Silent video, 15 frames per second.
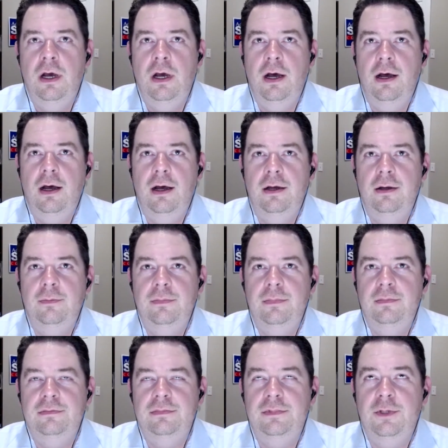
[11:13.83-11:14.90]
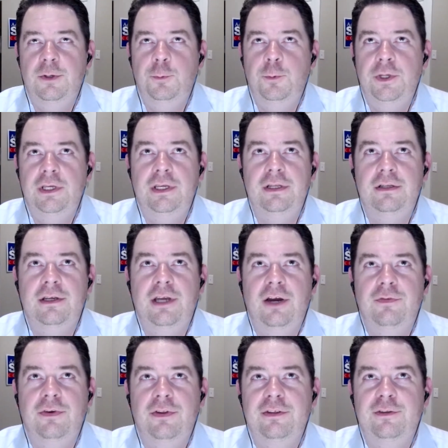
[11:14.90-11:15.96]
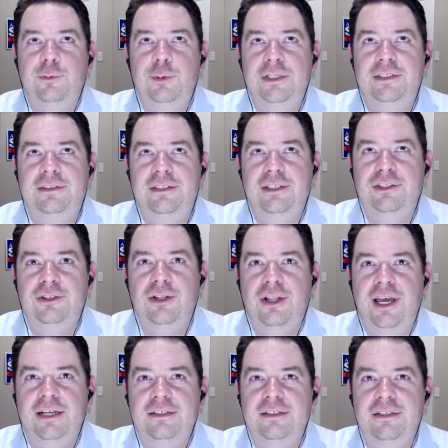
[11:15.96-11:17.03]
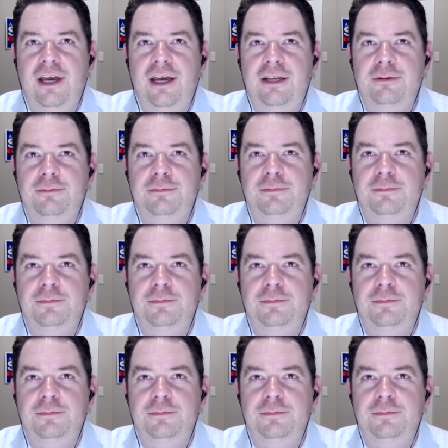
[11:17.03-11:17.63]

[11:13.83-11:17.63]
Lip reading: so we can cover this week's digital action item.